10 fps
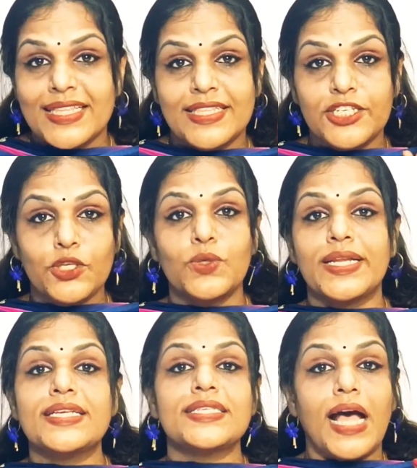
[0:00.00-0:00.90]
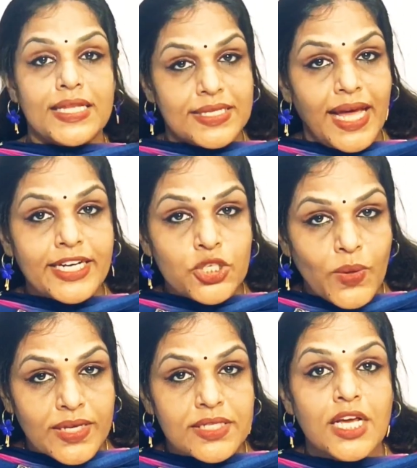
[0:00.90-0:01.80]
The duties assigned to
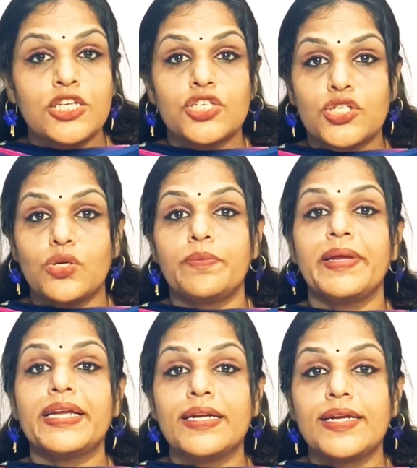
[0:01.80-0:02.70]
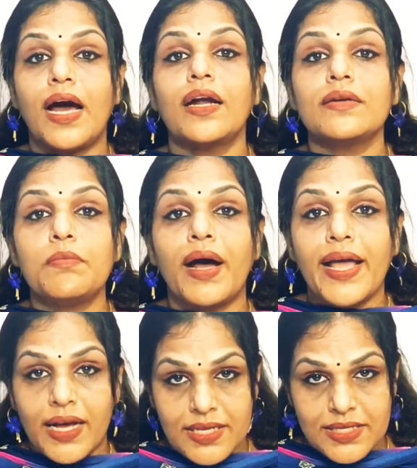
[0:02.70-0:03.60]
us should be done
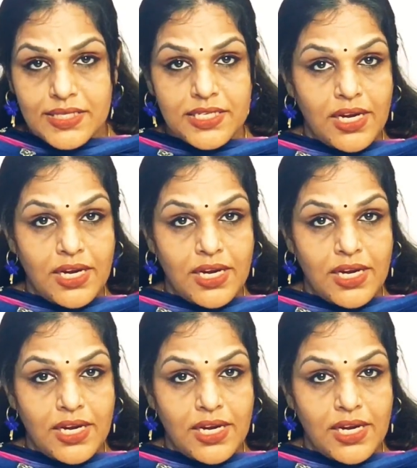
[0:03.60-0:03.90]
by us,